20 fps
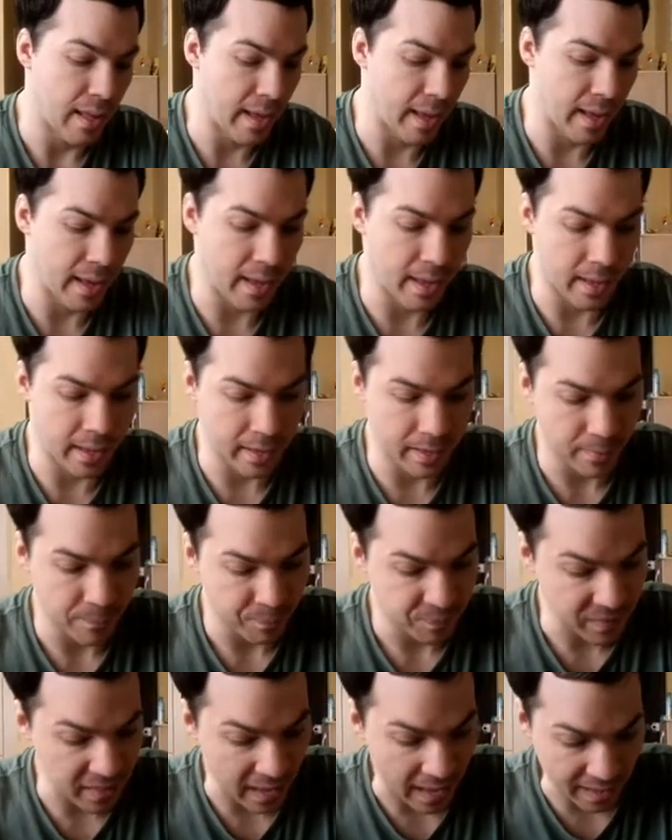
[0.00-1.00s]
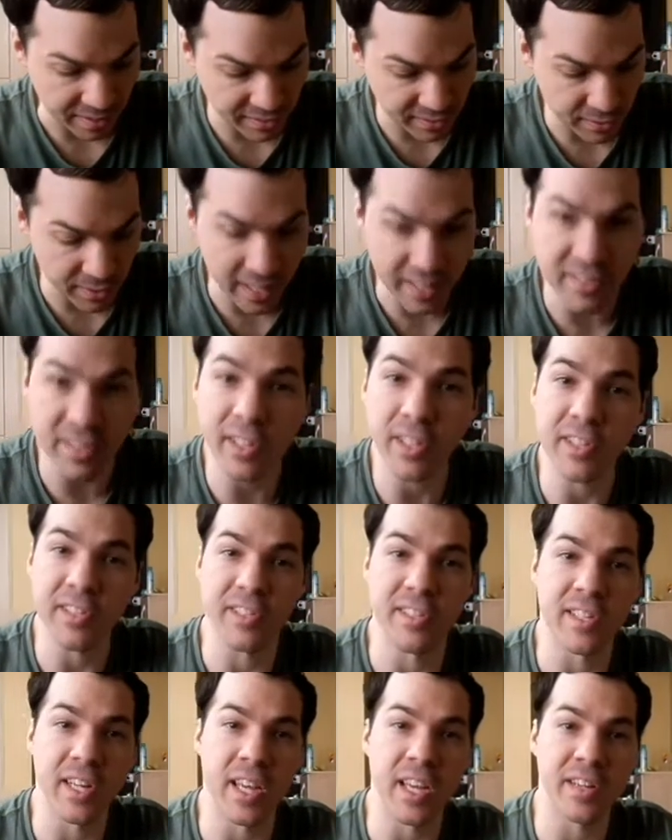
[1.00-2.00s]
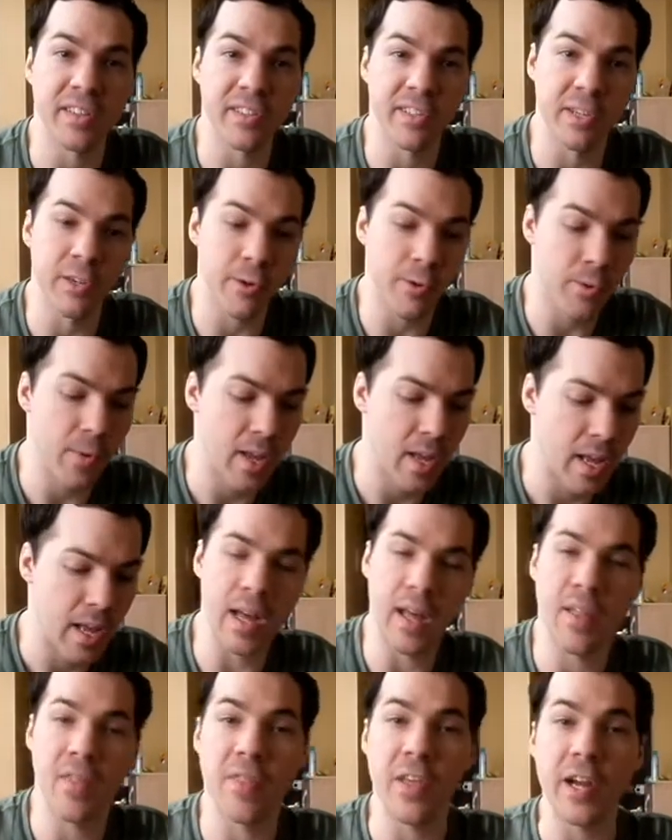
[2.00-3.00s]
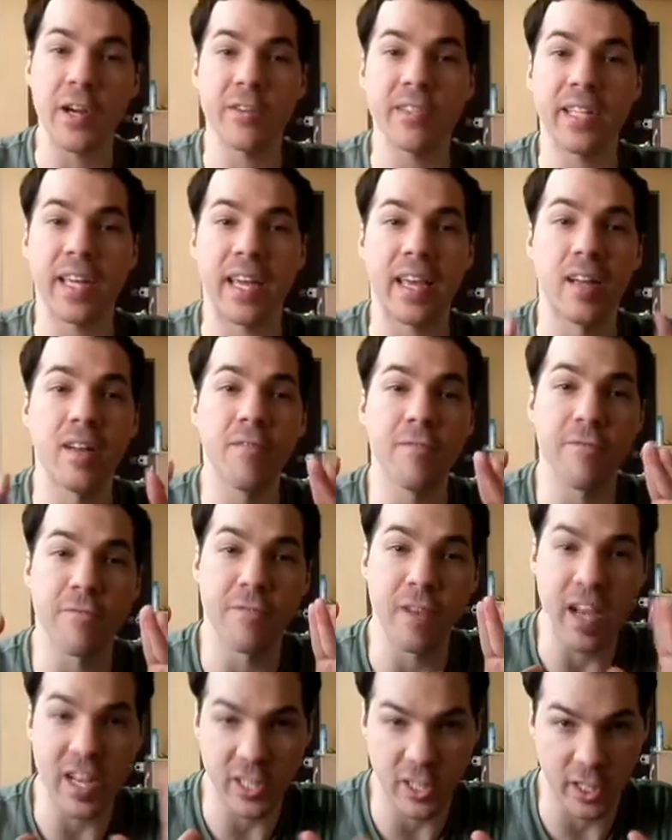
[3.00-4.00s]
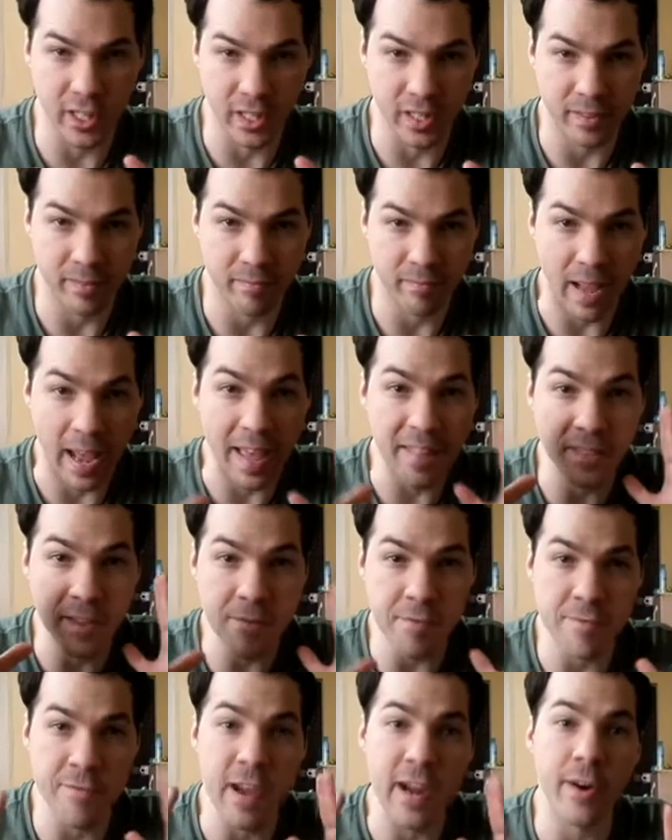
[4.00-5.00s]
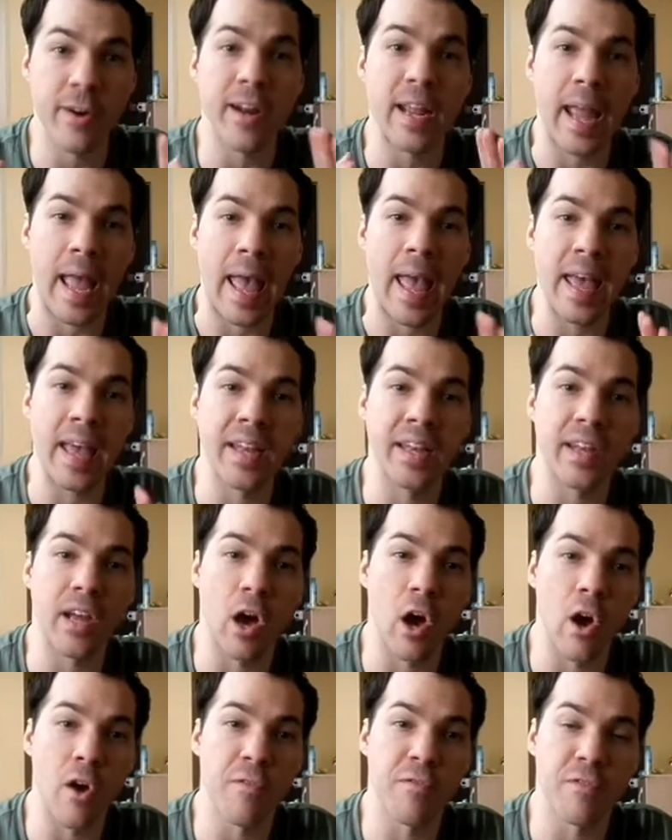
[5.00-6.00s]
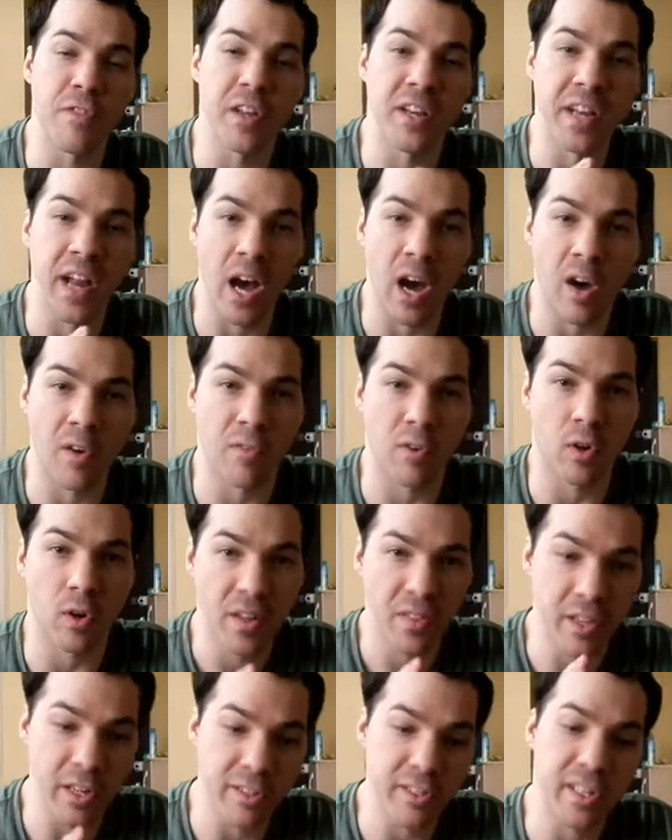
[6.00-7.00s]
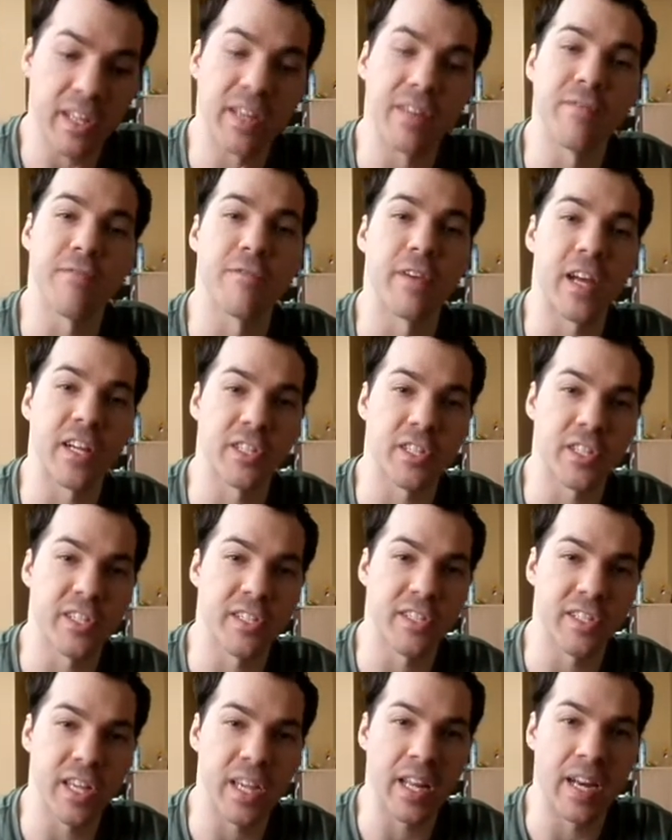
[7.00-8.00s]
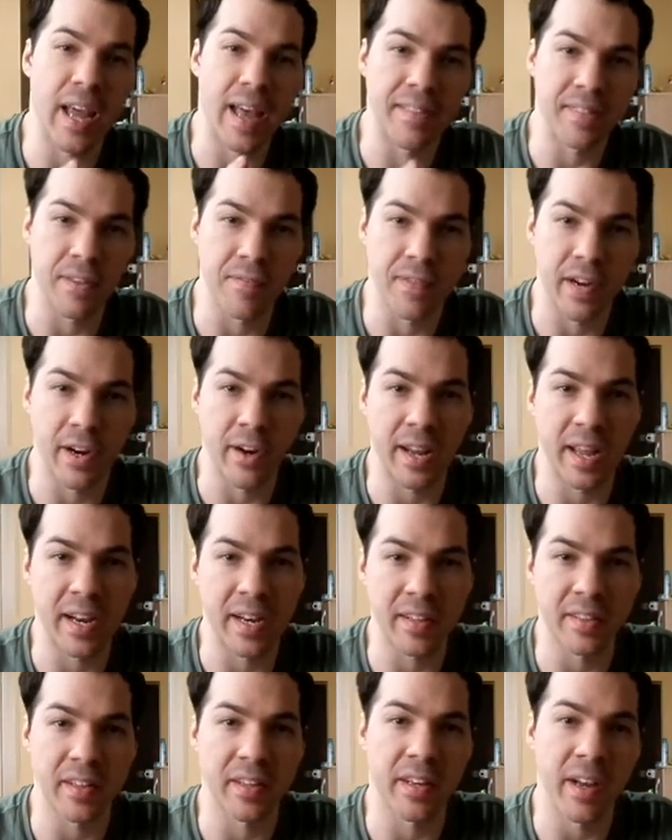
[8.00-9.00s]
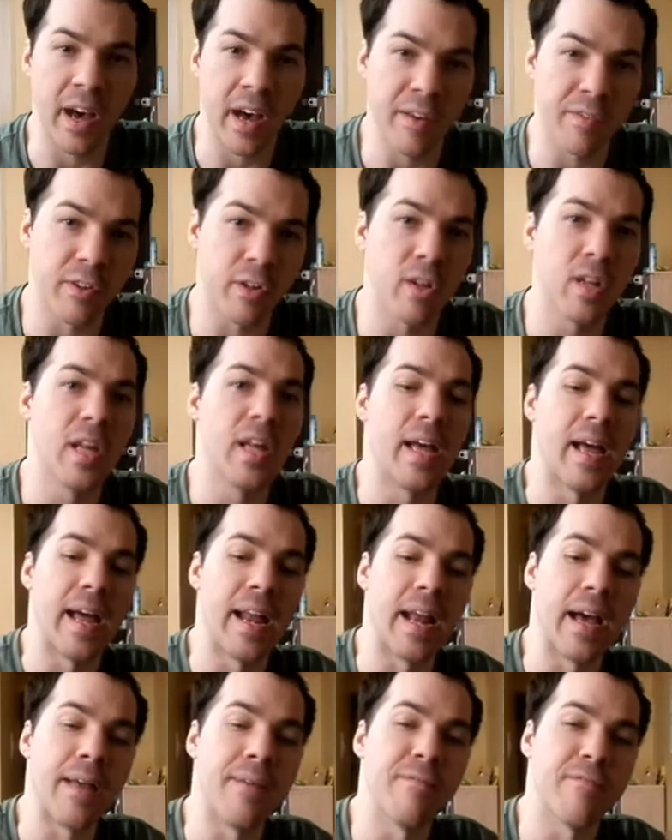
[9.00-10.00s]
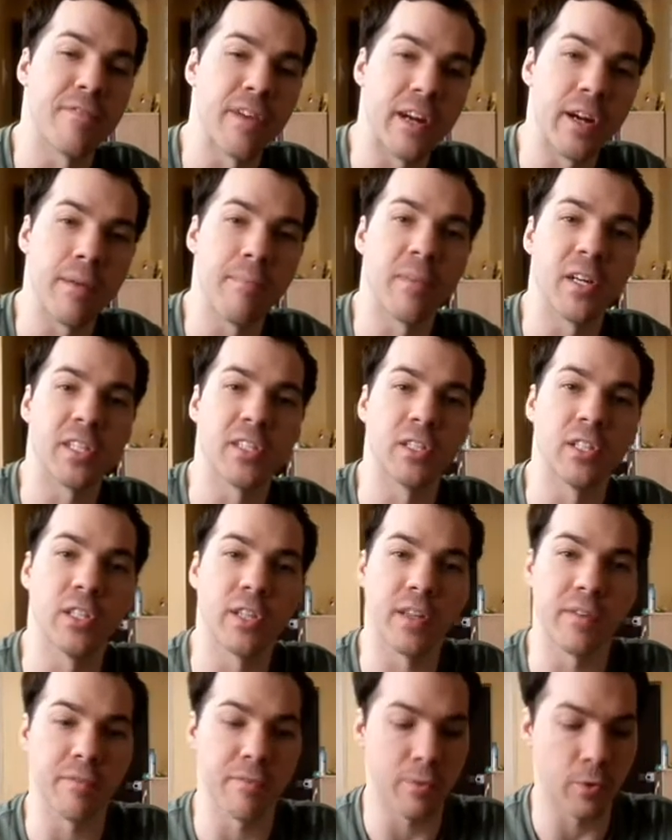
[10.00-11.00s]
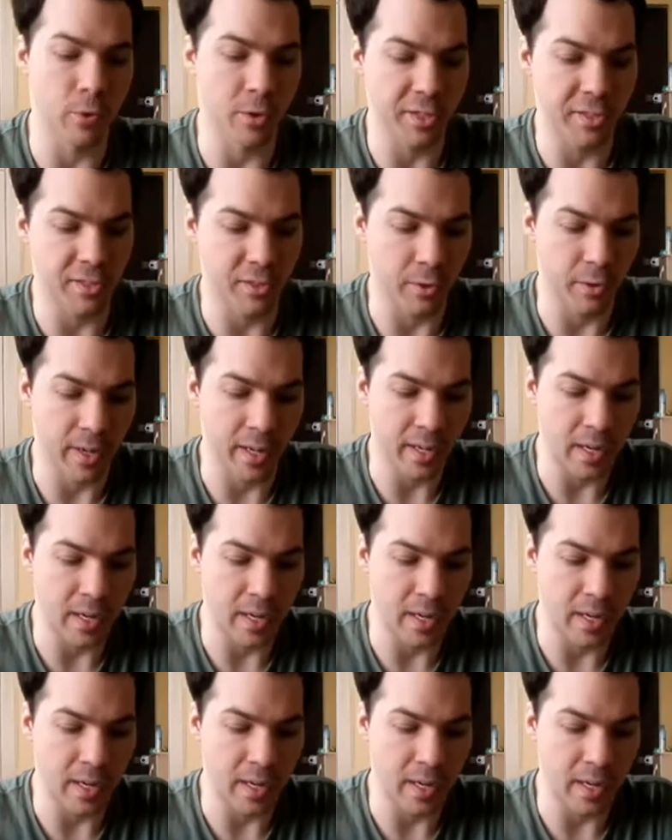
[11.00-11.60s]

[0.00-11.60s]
And yeah, so that's a good scene too. There's a confession at the very end of the novel. There's a confession scene at the very end of the novel, and I am very much looking forward to it.